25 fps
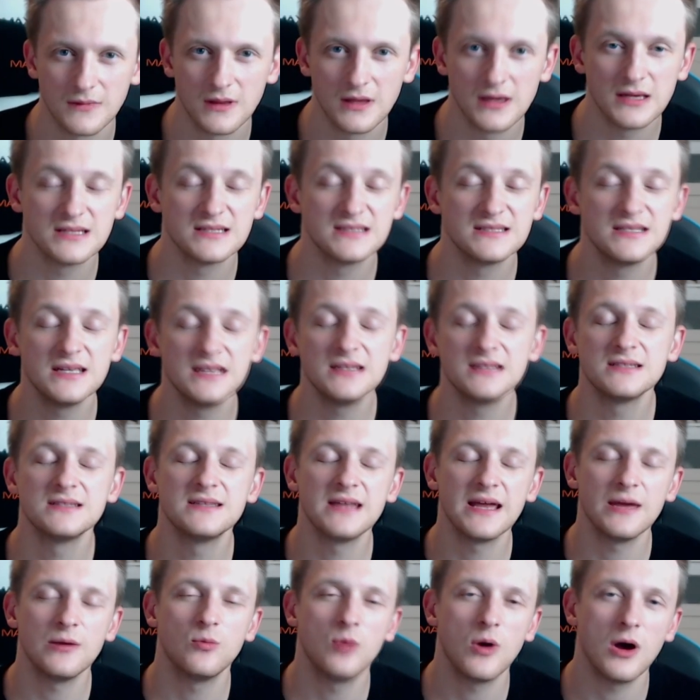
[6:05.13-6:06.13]
since day
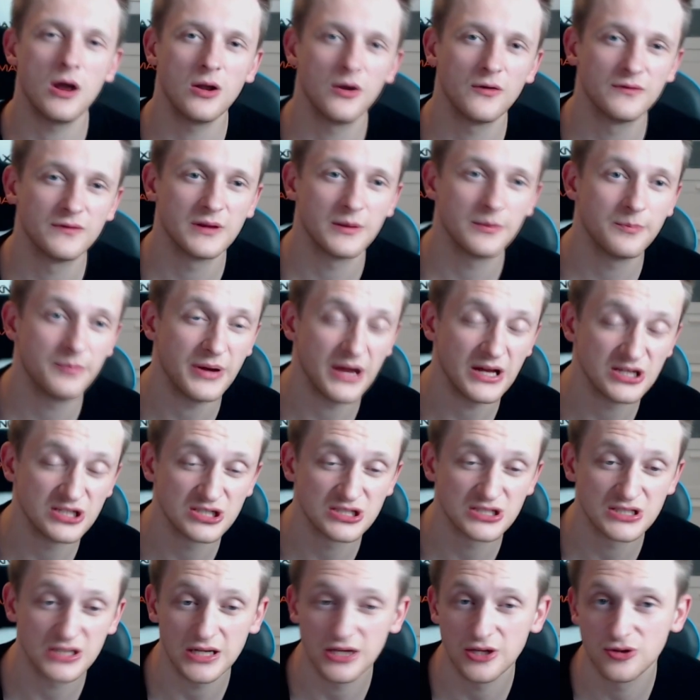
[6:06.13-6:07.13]
one of the Patches
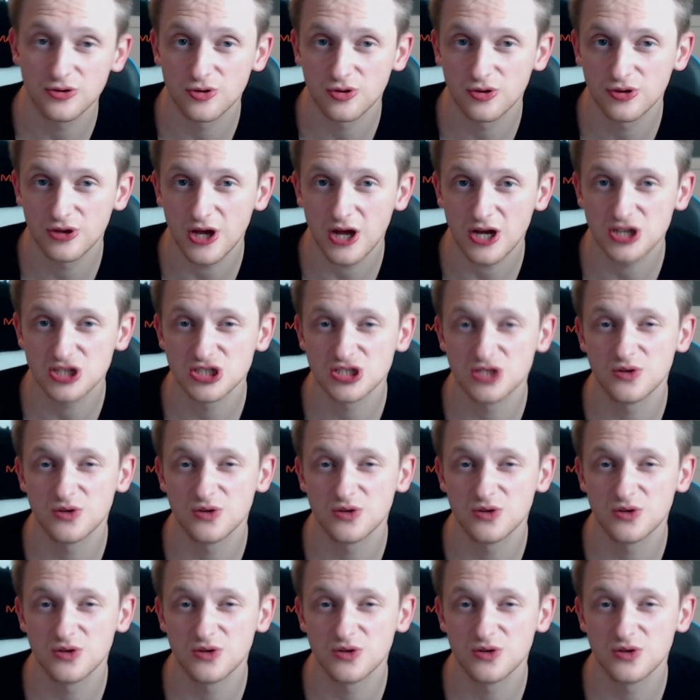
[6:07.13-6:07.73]
introduction,